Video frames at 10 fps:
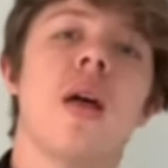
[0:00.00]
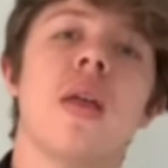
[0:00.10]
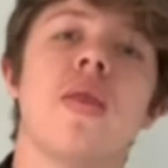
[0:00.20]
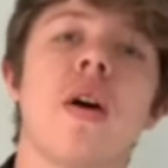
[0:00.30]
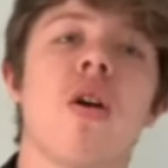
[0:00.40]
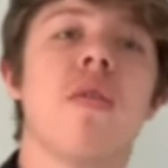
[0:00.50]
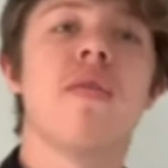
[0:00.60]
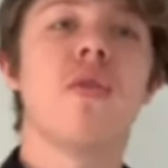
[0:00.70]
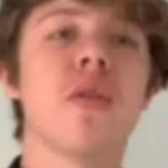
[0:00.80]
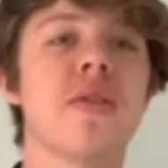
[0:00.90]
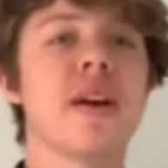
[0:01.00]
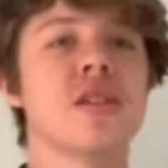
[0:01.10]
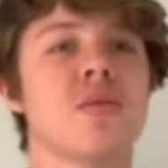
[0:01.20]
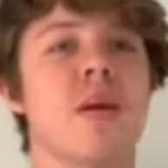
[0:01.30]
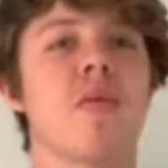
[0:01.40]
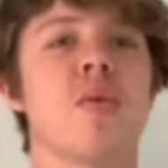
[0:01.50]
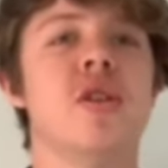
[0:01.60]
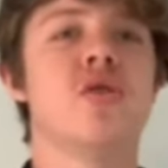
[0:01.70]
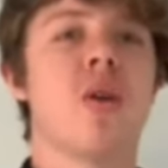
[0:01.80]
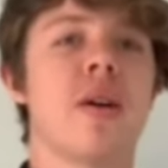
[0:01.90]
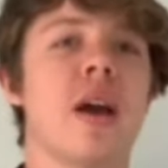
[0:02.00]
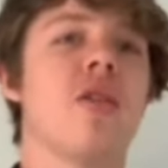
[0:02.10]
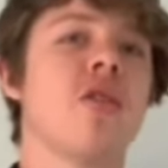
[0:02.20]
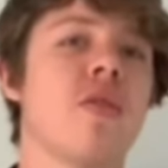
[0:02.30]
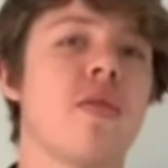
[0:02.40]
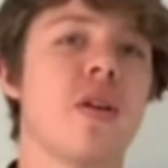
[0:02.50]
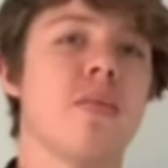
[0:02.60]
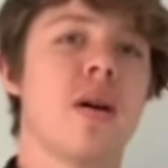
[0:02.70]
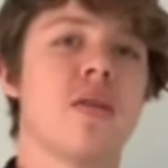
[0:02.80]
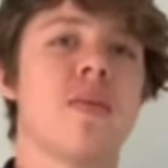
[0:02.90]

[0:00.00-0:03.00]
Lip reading: There are 4 things to remember when drawing out your field model.